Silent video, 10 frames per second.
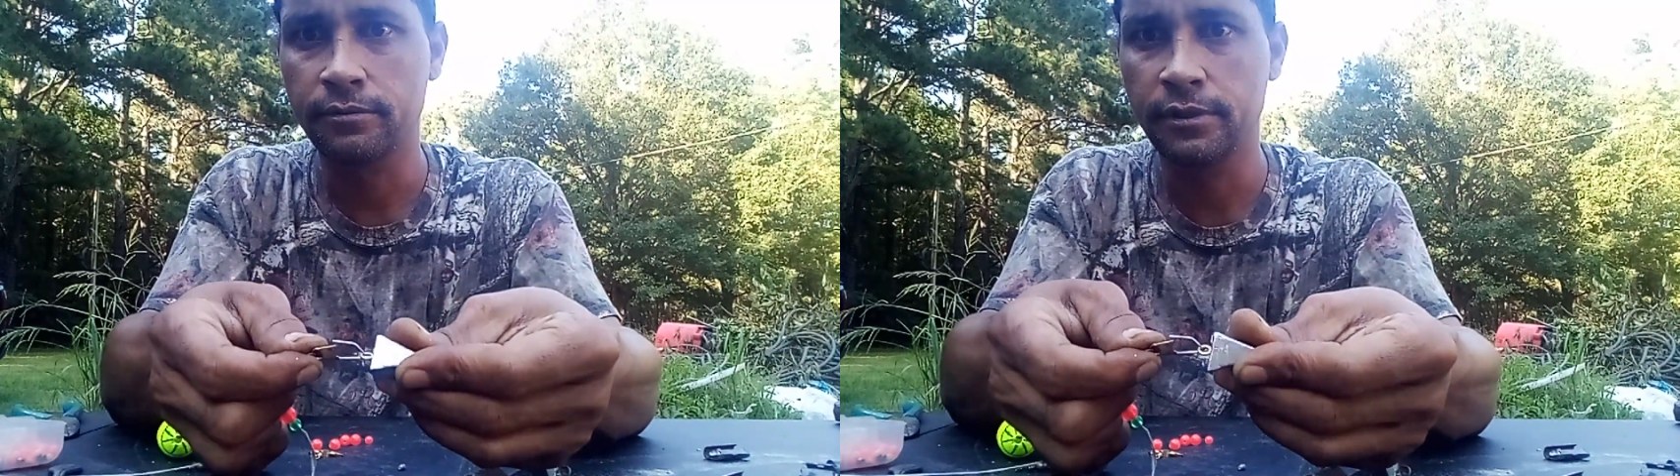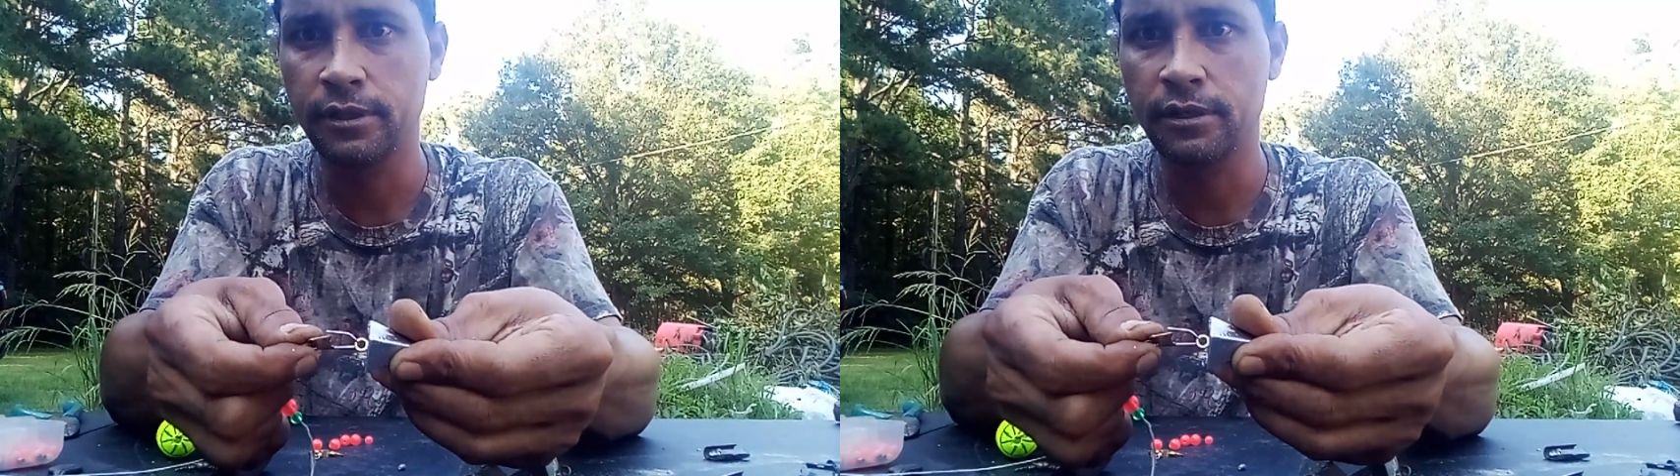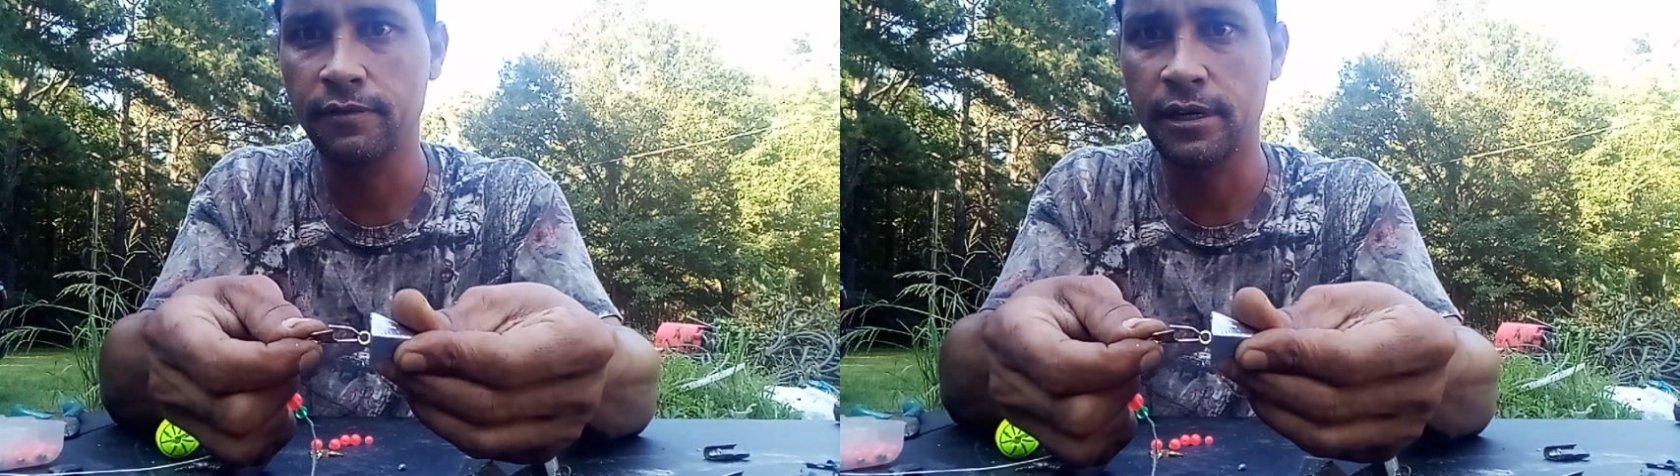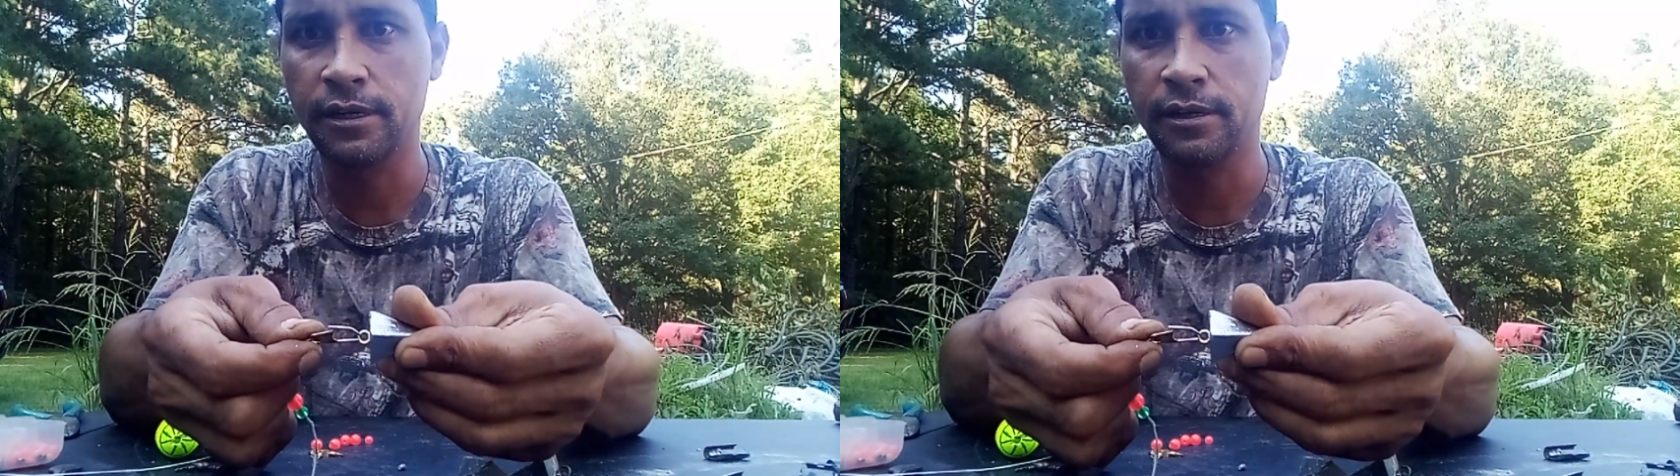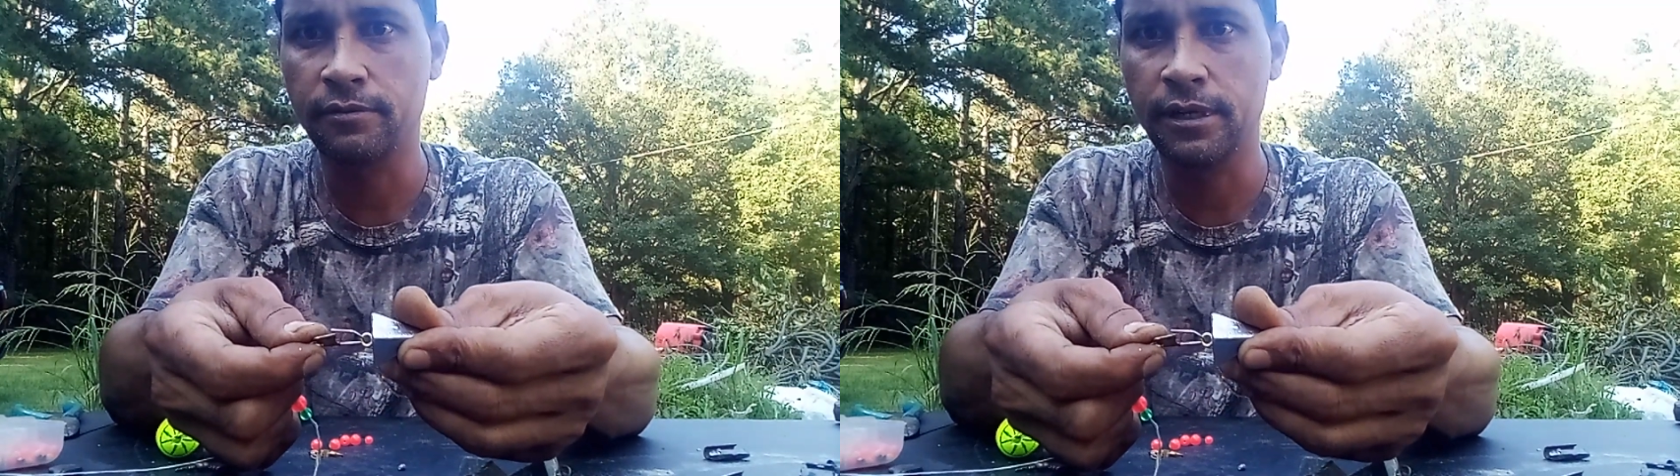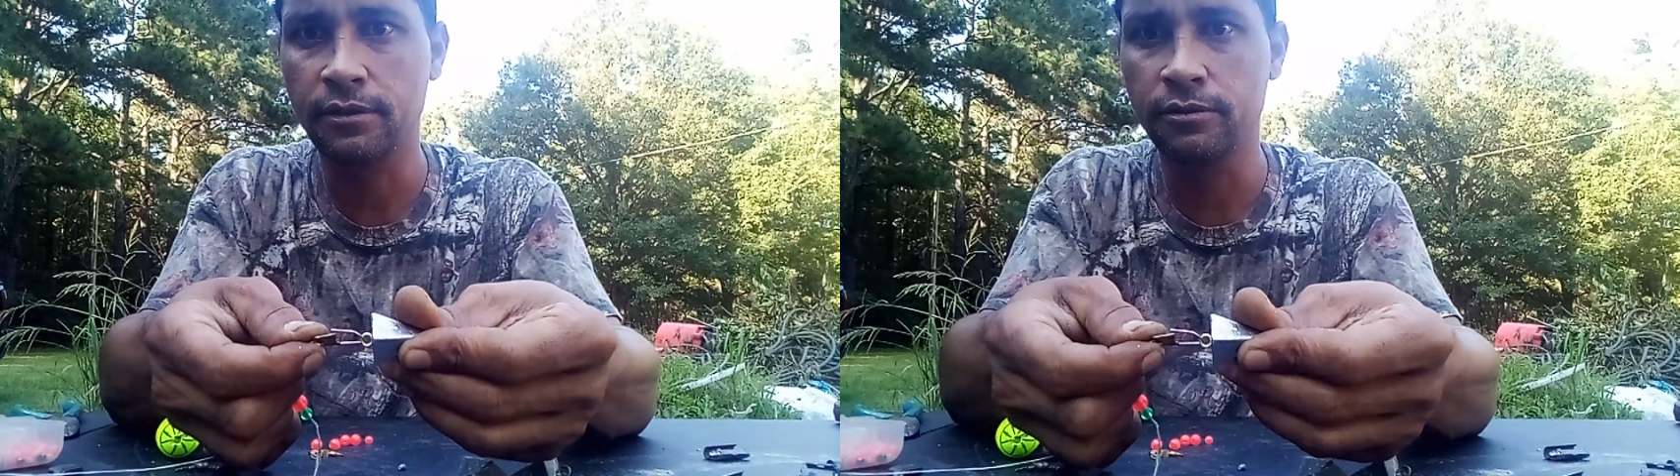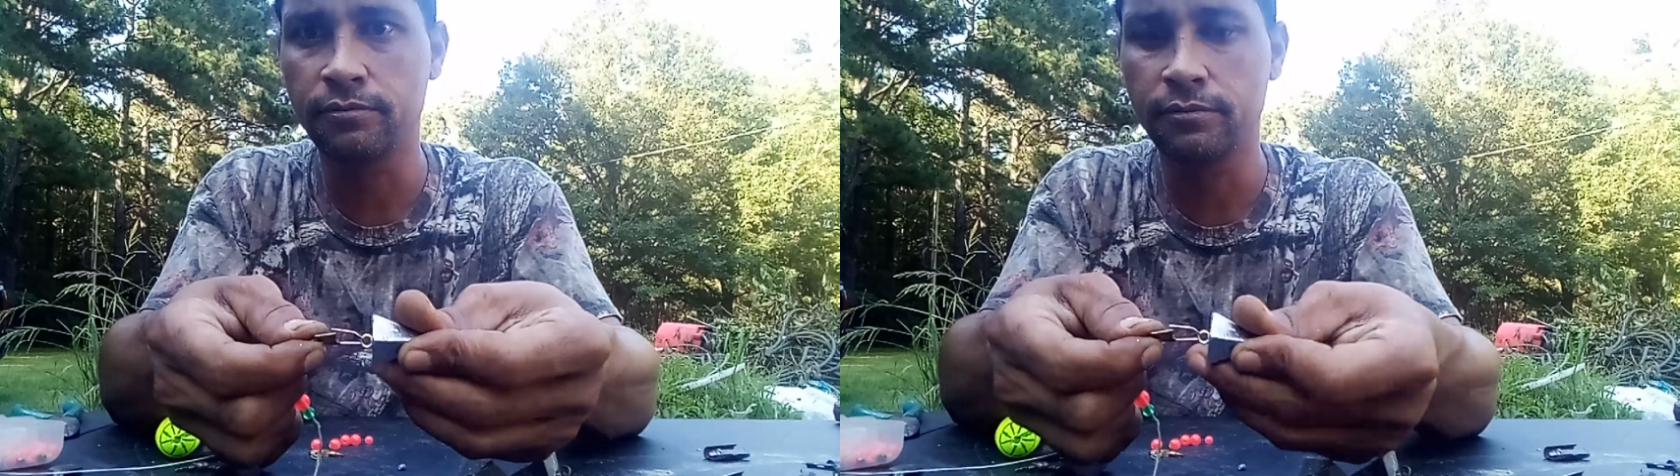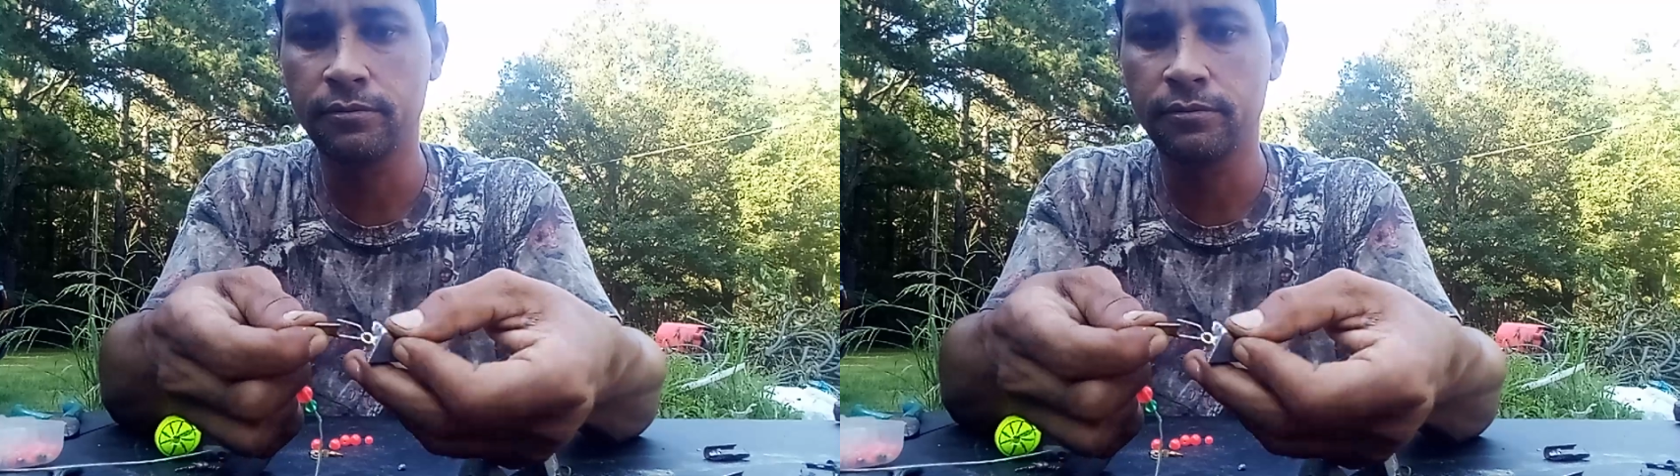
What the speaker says: Hook it on right there on that loop,